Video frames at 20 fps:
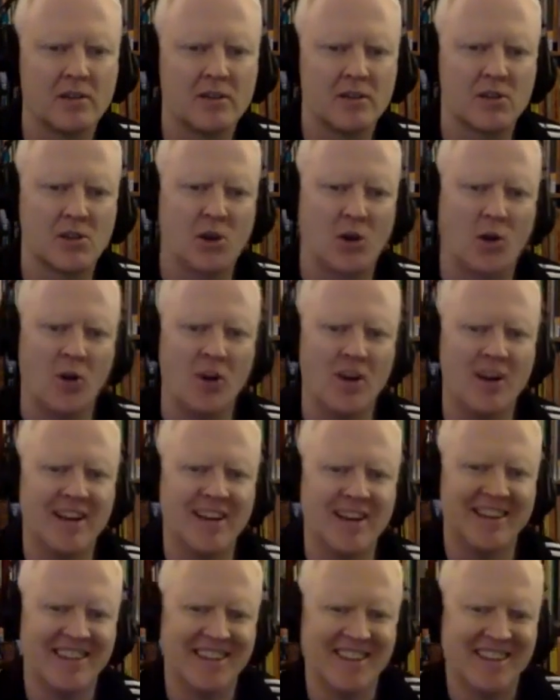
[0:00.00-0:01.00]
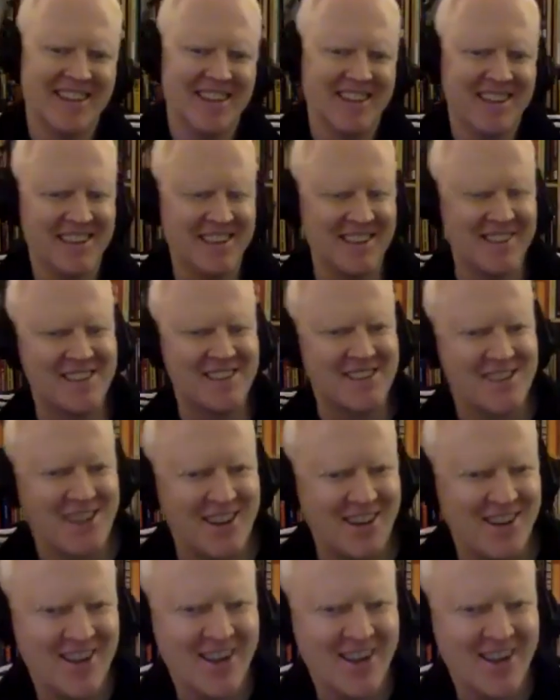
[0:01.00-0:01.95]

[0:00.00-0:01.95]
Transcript: So it's